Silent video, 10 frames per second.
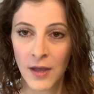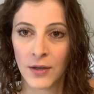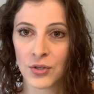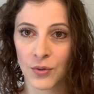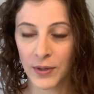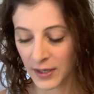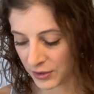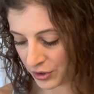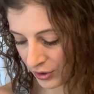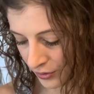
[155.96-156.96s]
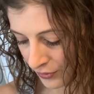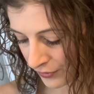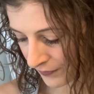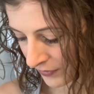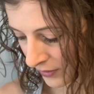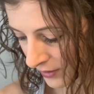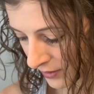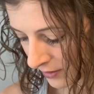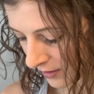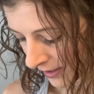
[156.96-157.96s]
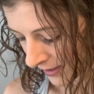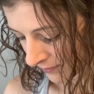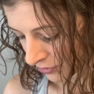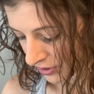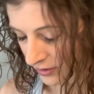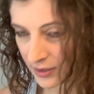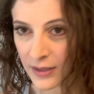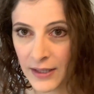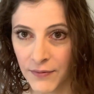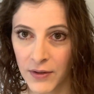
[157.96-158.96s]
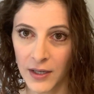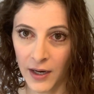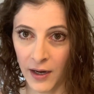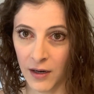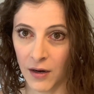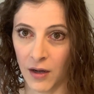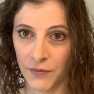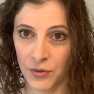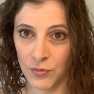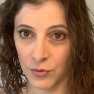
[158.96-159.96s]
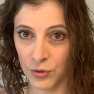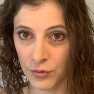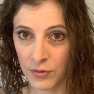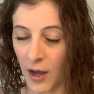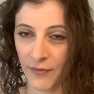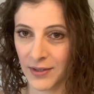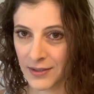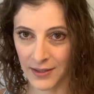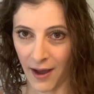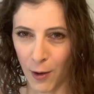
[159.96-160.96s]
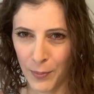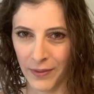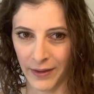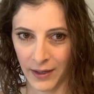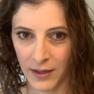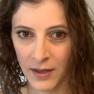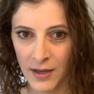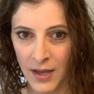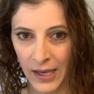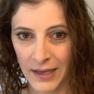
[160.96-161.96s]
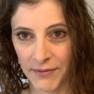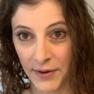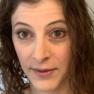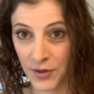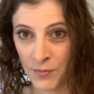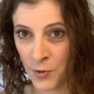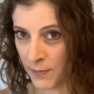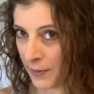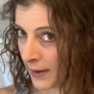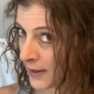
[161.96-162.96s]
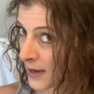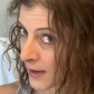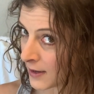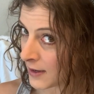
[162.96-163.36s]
So what I'll do, just to lift the hair off the root, off the scalp and like give it a little more body,